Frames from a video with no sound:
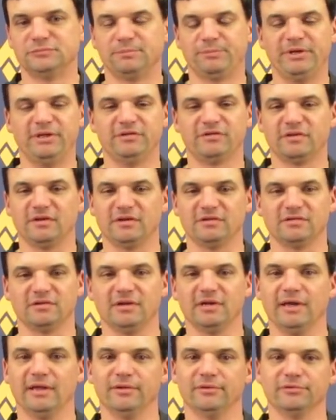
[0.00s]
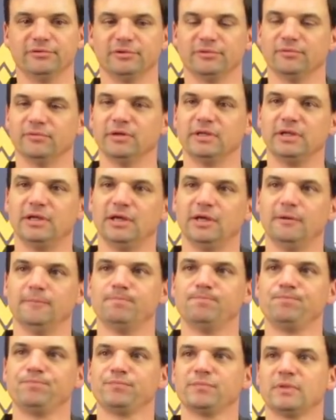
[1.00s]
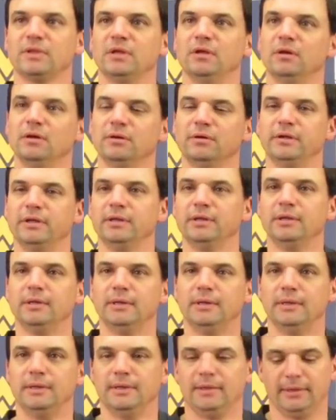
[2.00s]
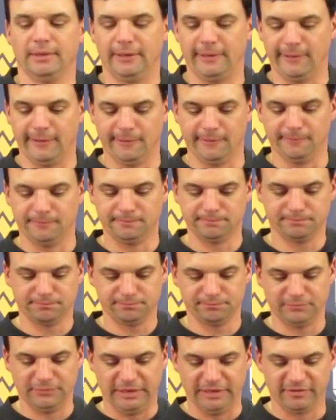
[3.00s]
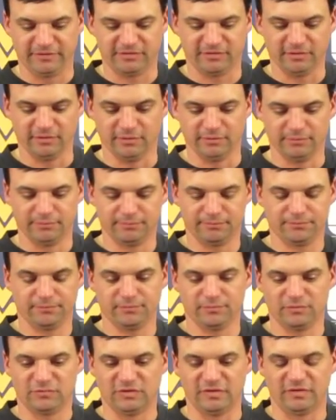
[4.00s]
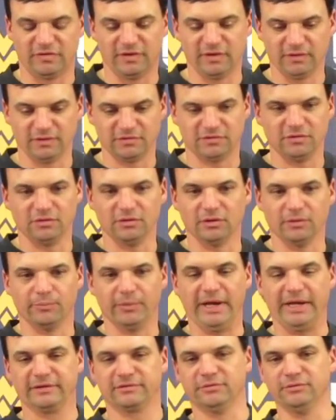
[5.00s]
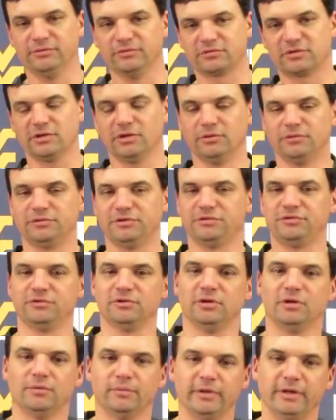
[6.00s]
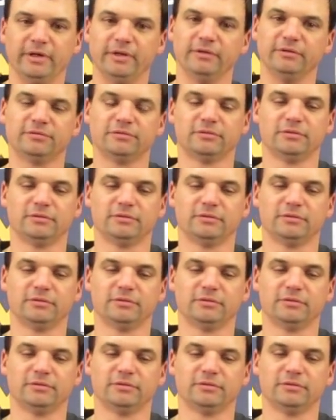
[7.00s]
piece things together in the run game, you know, and it's the thing that you go back to as coach, that you're always,